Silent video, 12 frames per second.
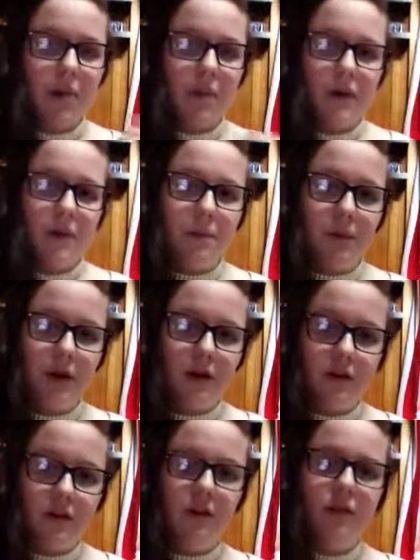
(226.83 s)
But in
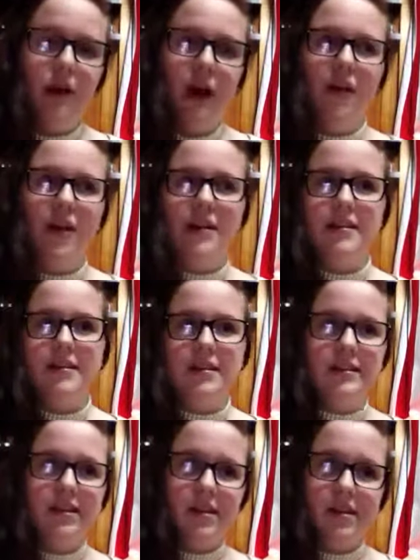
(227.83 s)
P2, Ariana
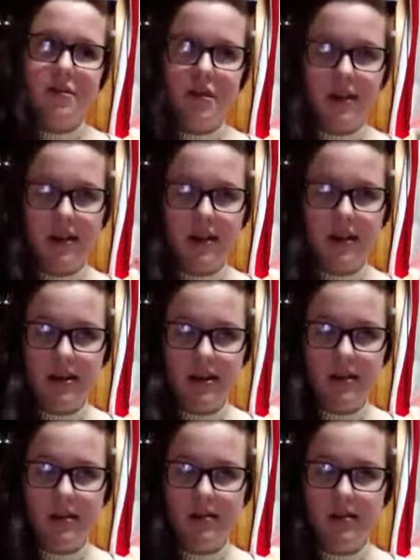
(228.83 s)
says it is what it
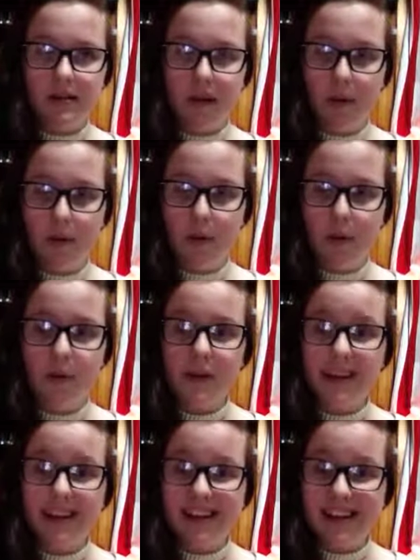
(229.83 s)
is, now I'm
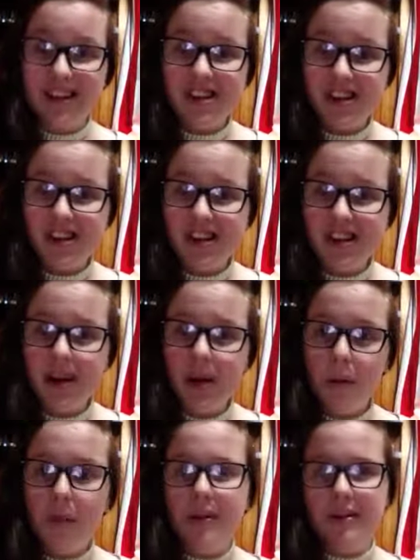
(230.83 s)
popular ish
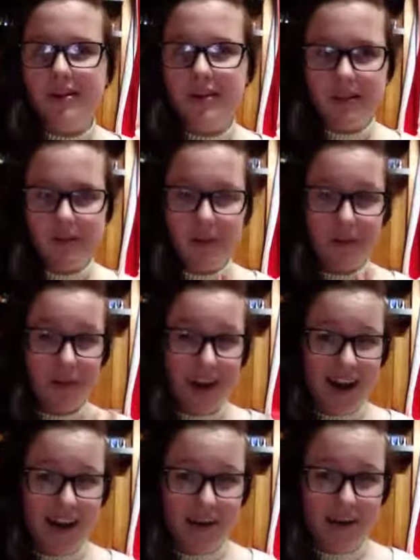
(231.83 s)
because it's for
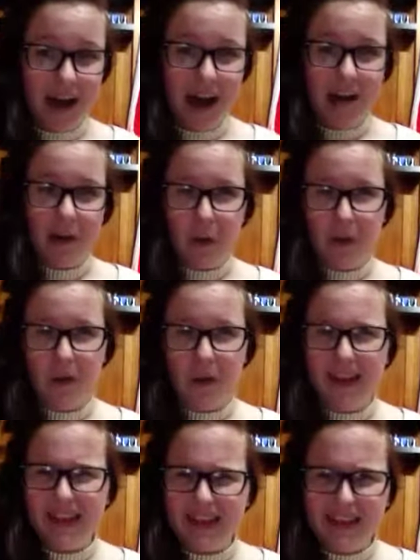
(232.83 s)
radio and also
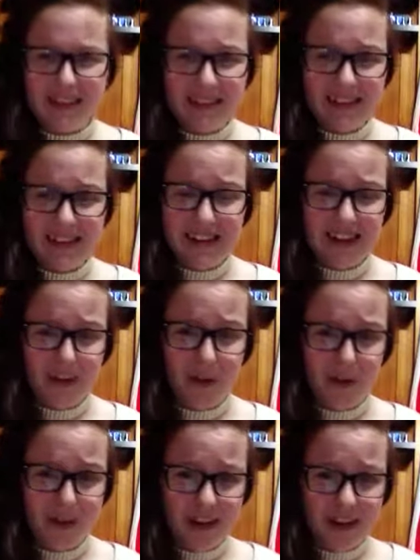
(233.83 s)
I think she's a
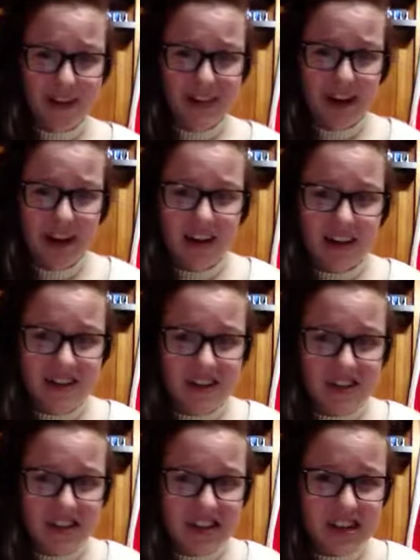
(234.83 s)
Nickelodeon star, isn't
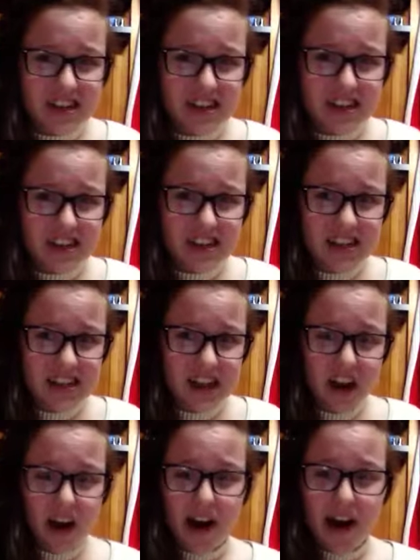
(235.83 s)
she?
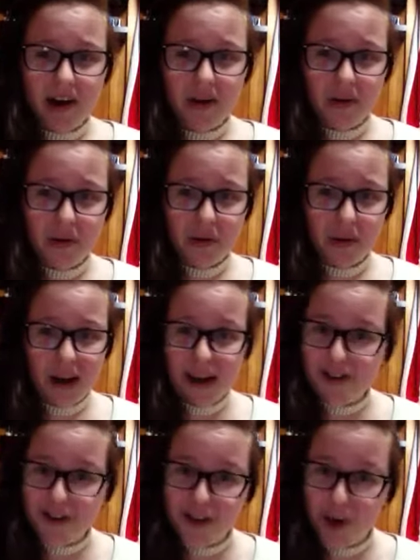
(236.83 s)
I don't know, I
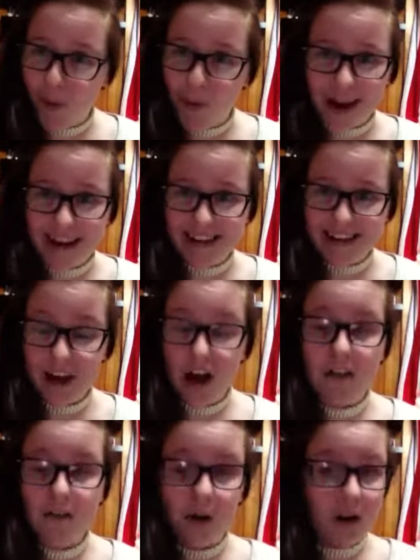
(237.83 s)
have no idea.
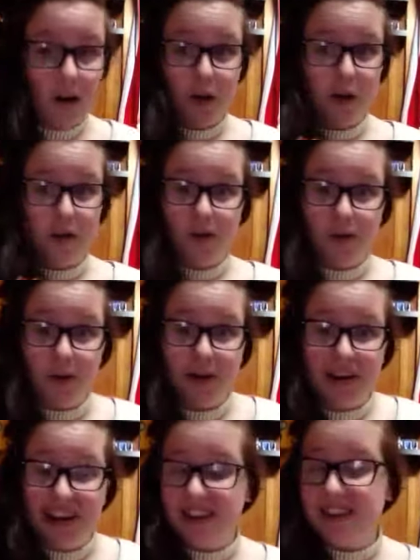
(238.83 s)
I follow her on
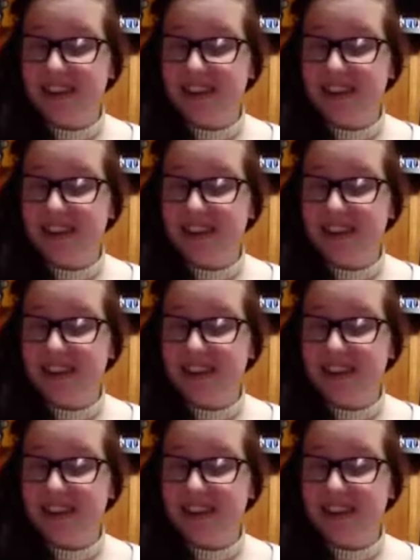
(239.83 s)
Twitter and